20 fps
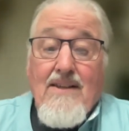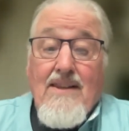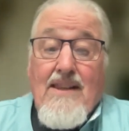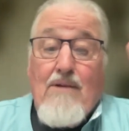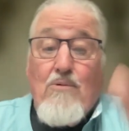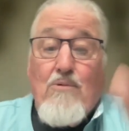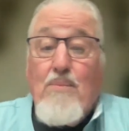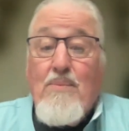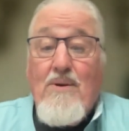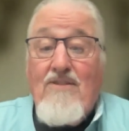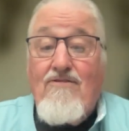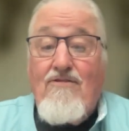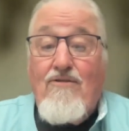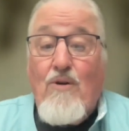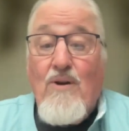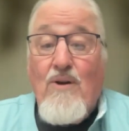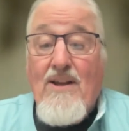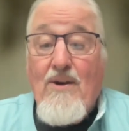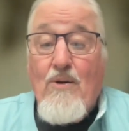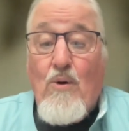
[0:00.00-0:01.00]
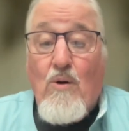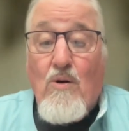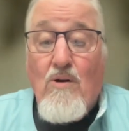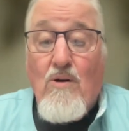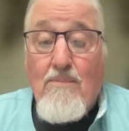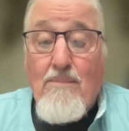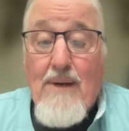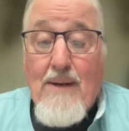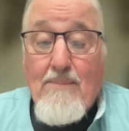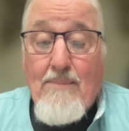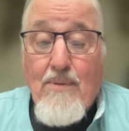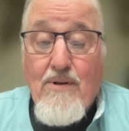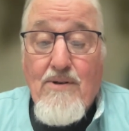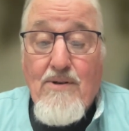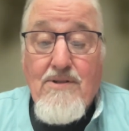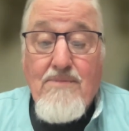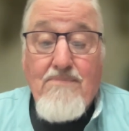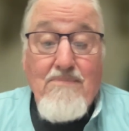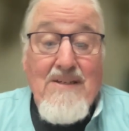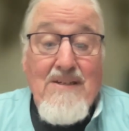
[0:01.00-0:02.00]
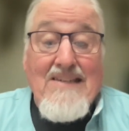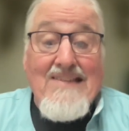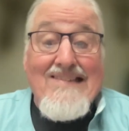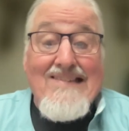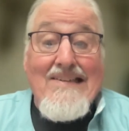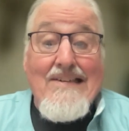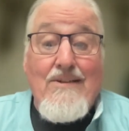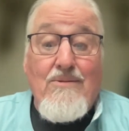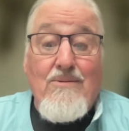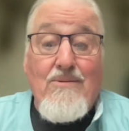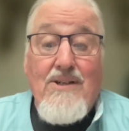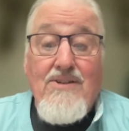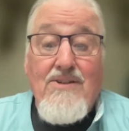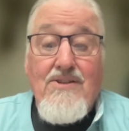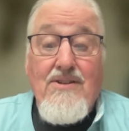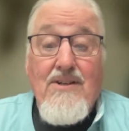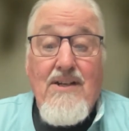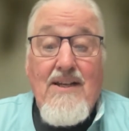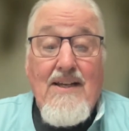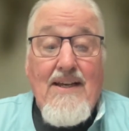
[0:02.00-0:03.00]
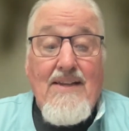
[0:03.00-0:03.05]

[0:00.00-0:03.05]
They will be fully oral members, illiterates,